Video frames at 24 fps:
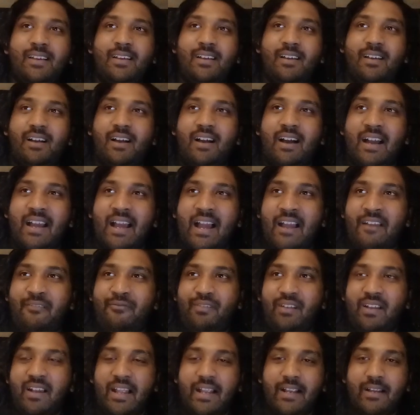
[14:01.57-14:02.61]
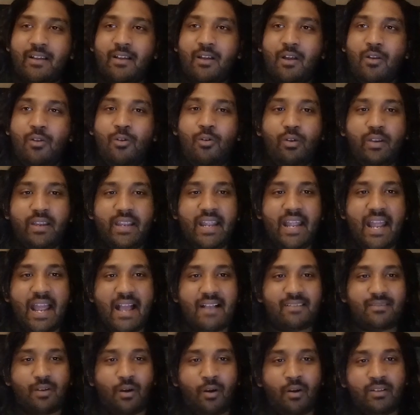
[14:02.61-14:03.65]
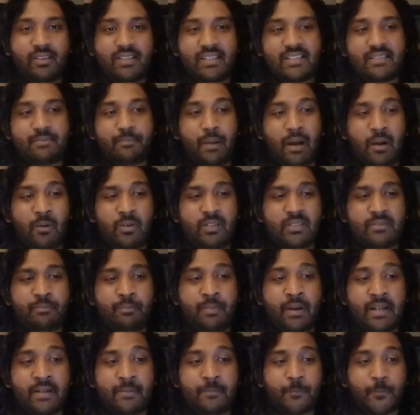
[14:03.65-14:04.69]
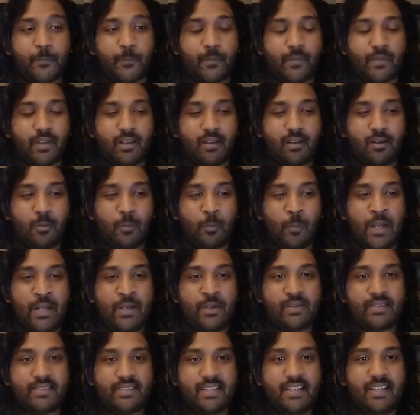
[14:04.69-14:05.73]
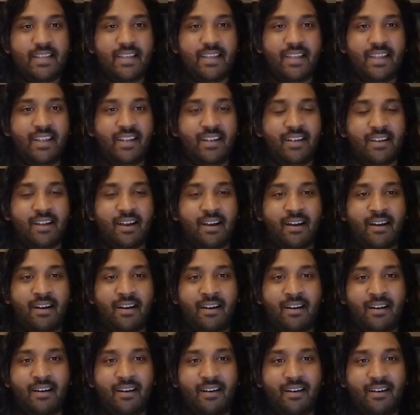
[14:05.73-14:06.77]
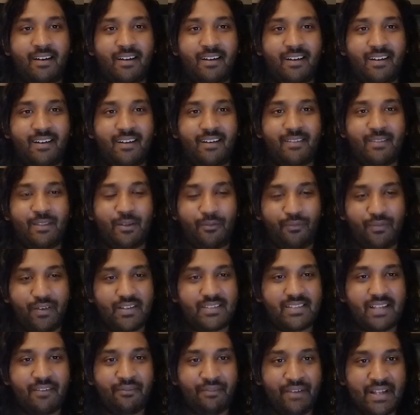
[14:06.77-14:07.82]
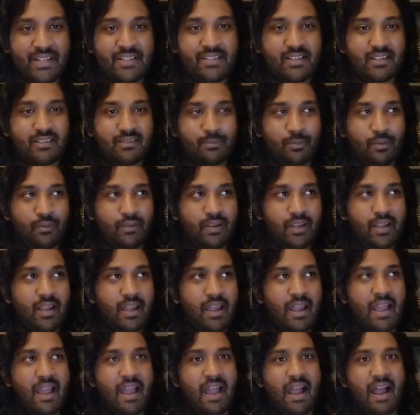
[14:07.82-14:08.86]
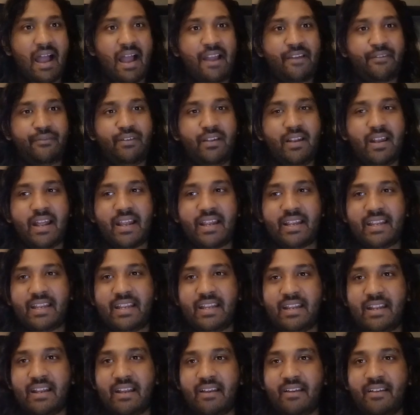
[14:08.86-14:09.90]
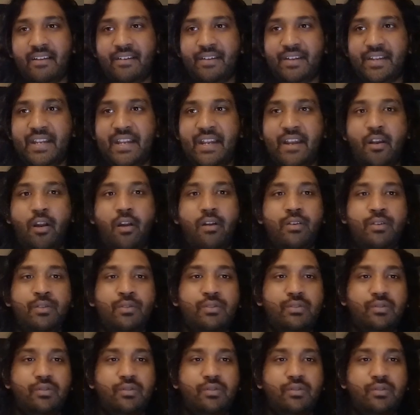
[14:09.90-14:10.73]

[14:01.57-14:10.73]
I feel like Loki has all these powers, but when you see in the first Avengers movie, I feel like he did not use